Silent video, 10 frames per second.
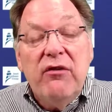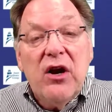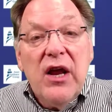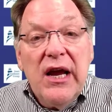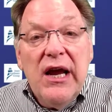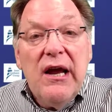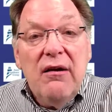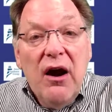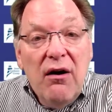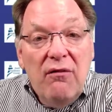they're going to
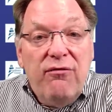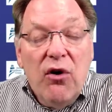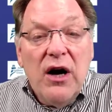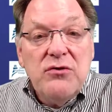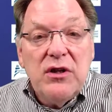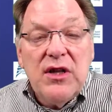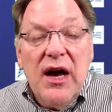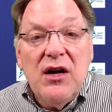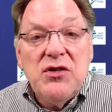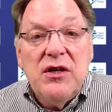hit
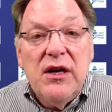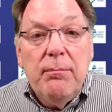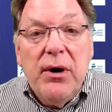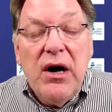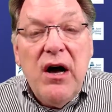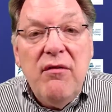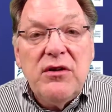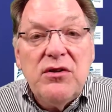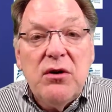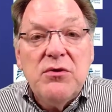$400,000 and above
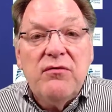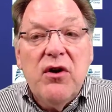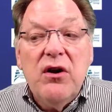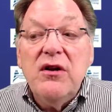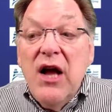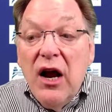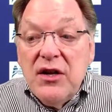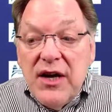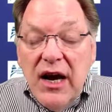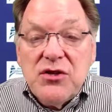in terms of earning,
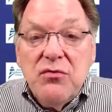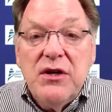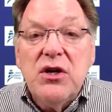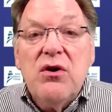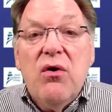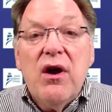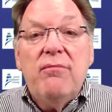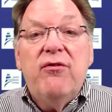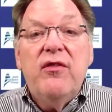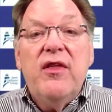tax rates are going
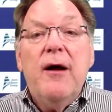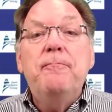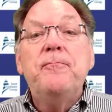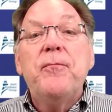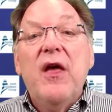up for them.